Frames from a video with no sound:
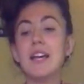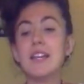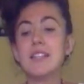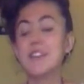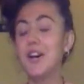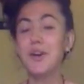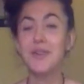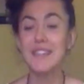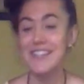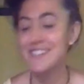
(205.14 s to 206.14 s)
So
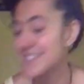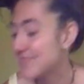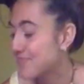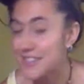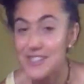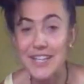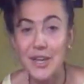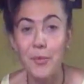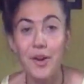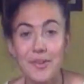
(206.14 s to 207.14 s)
yes, the
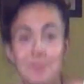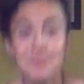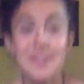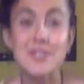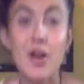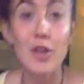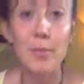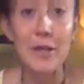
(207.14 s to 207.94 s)
second one is called